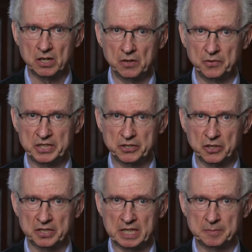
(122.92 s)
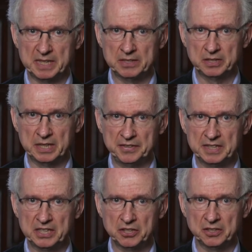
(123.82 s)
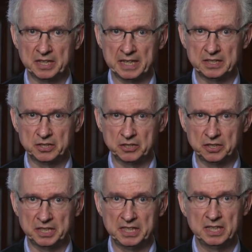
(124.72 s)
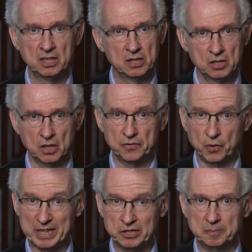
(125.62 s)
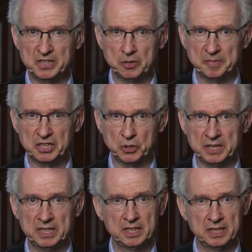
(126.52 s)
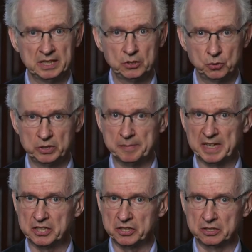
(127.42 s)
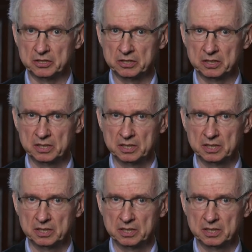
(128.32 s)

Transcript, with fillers: of research has been the definition and study of random geometry in two dimensions.